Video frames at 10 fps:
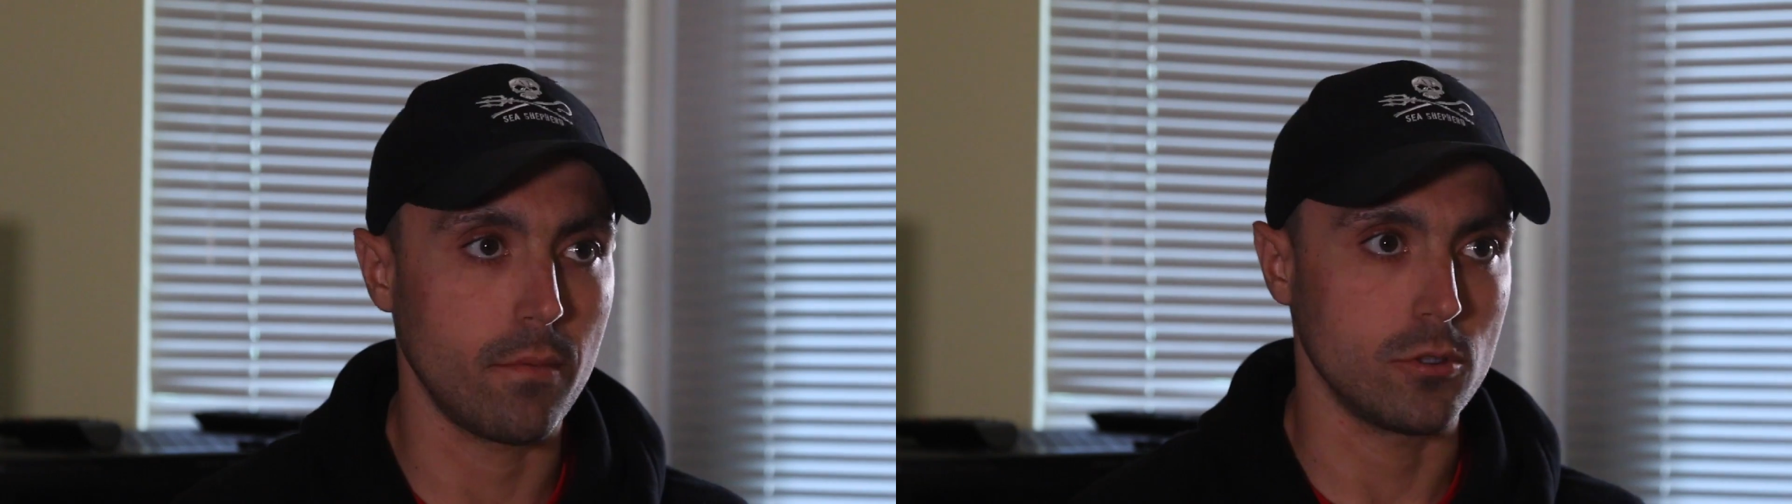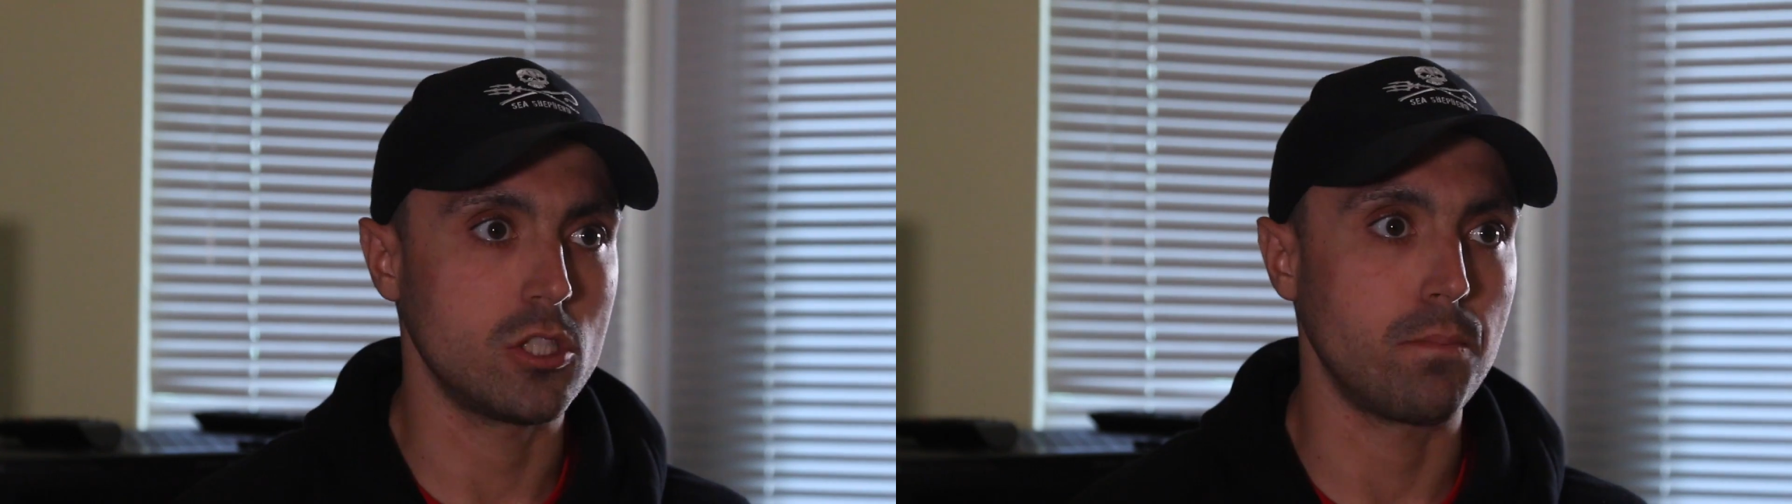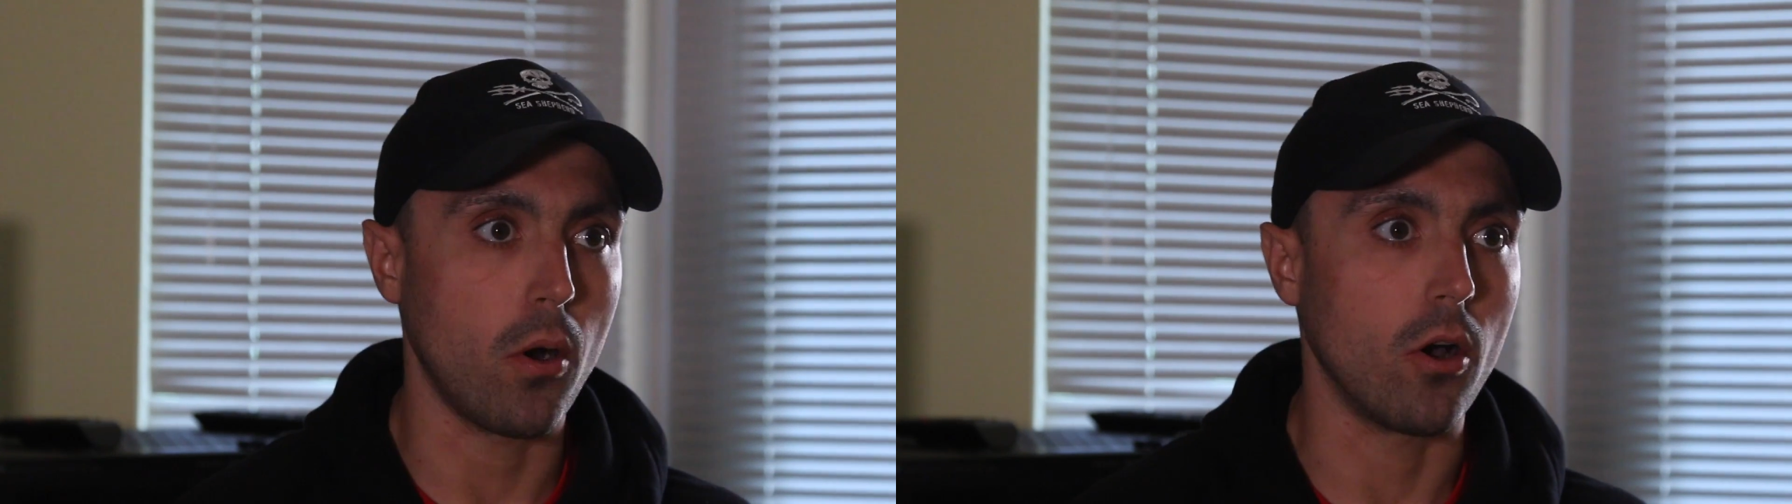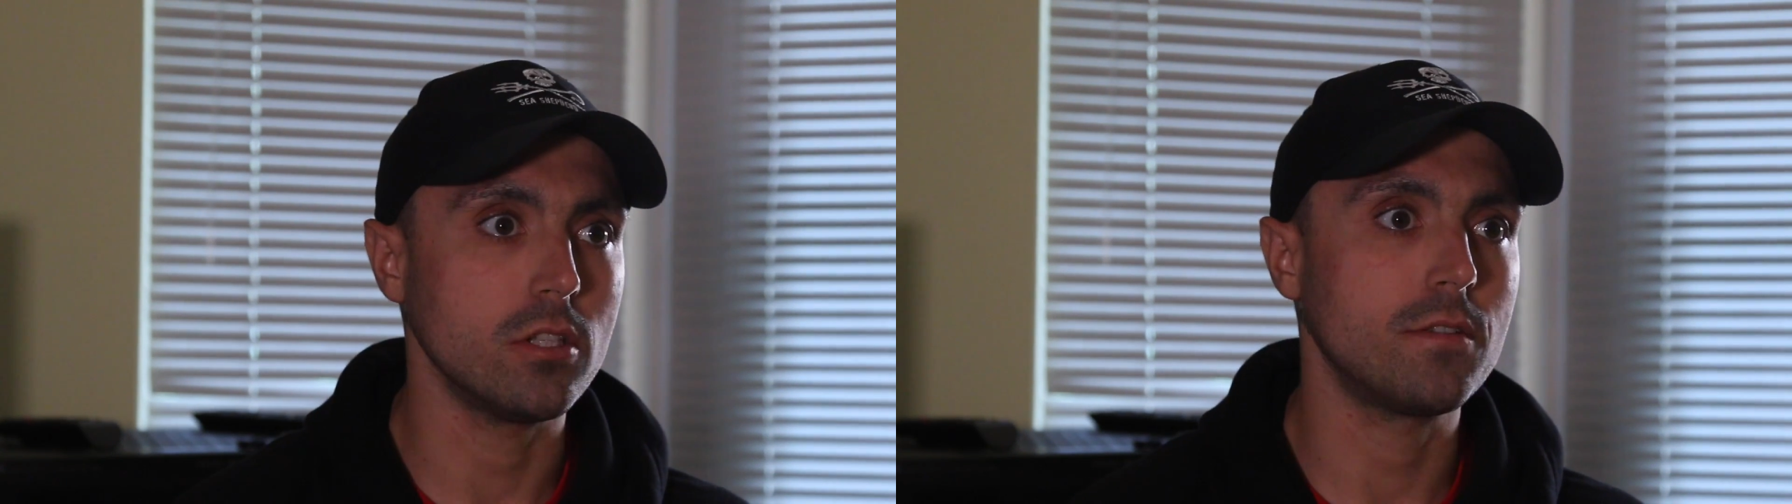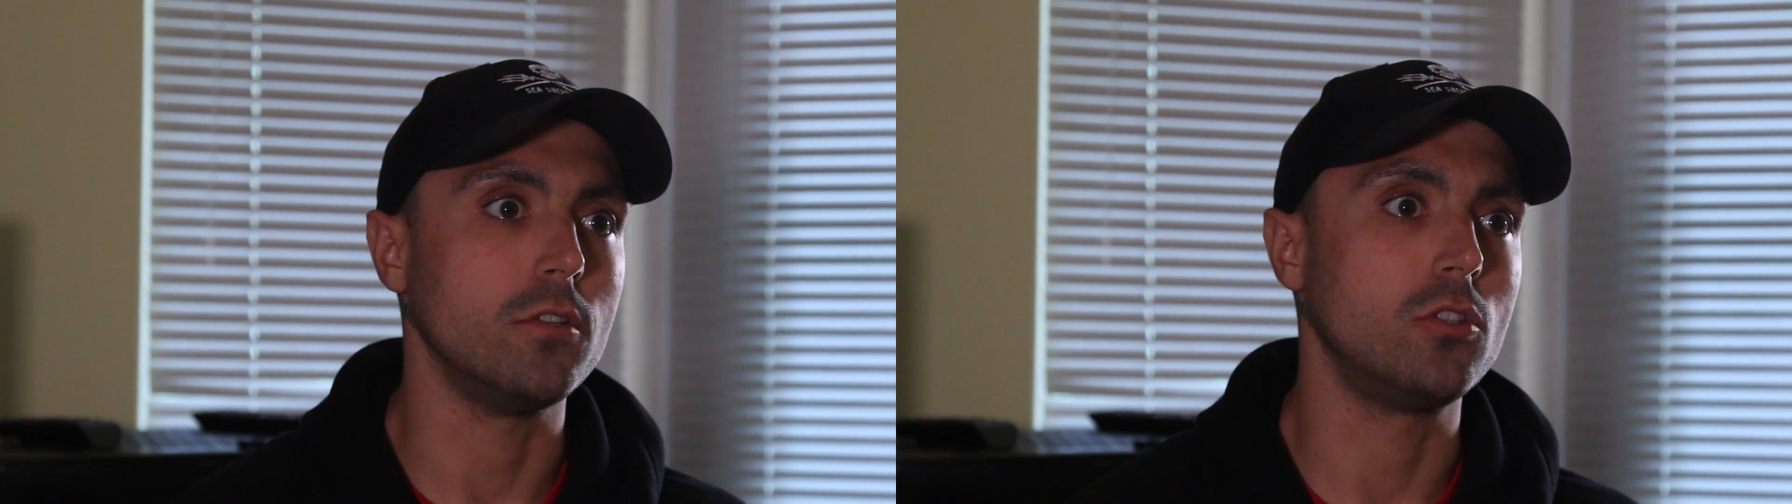
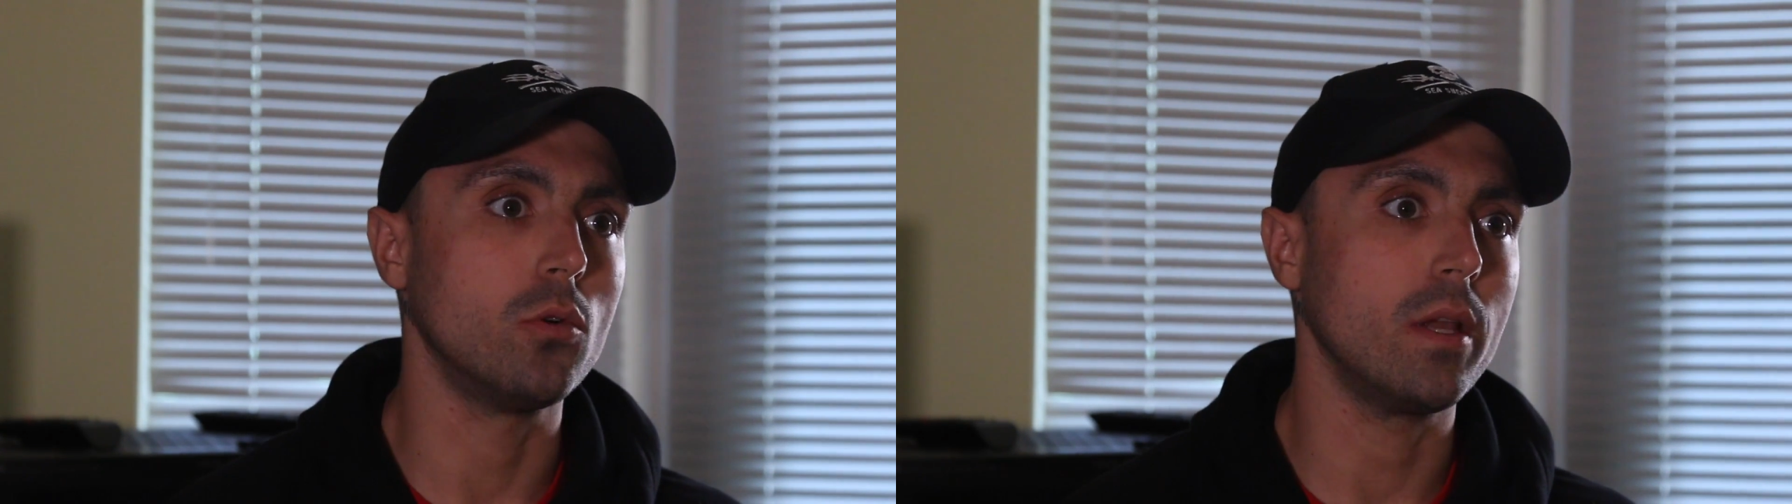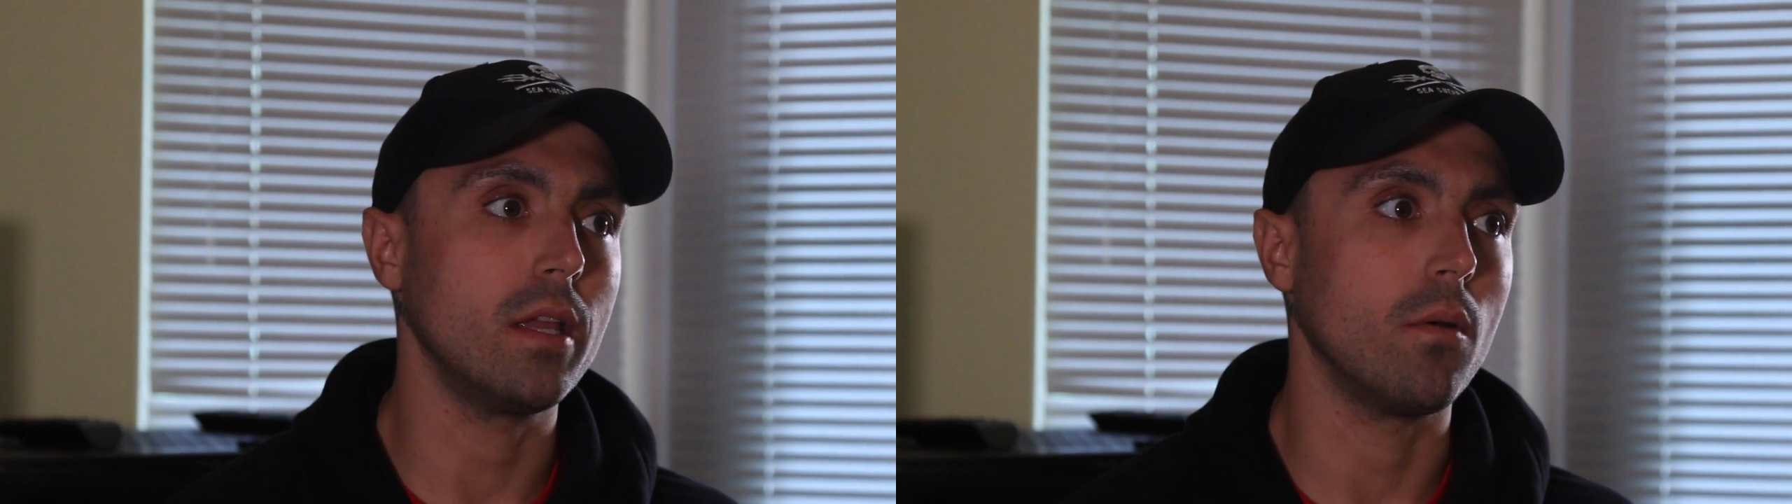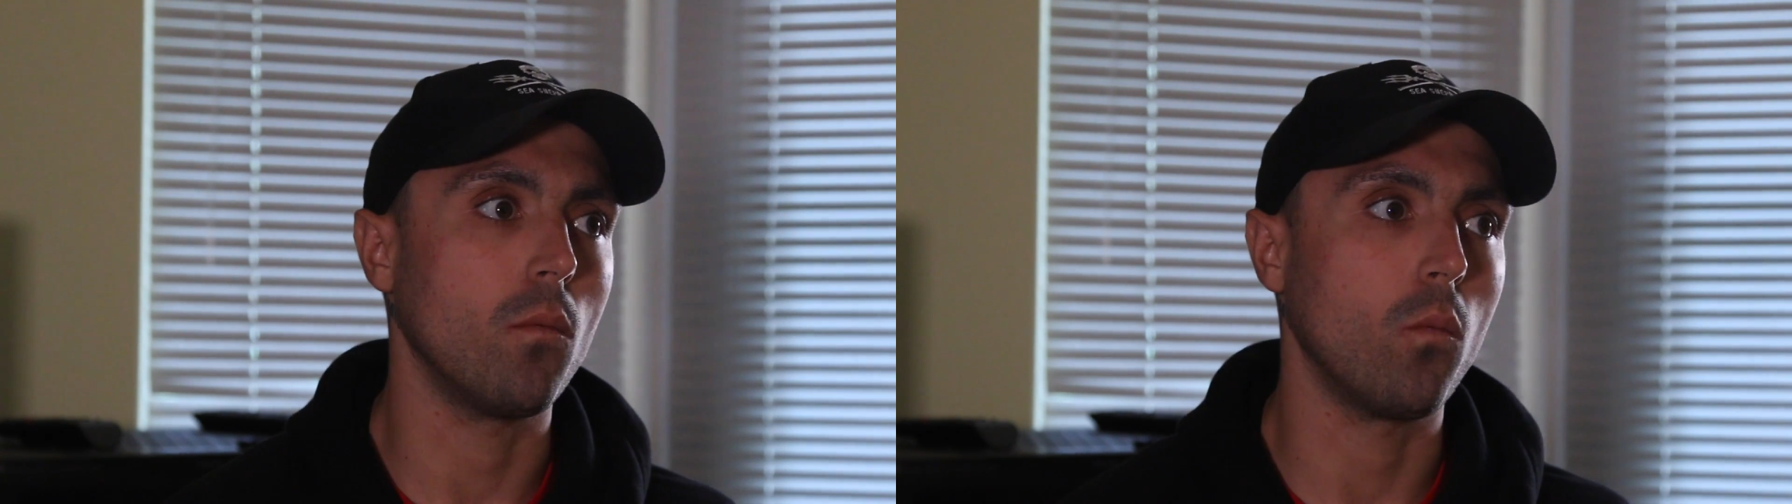response for doing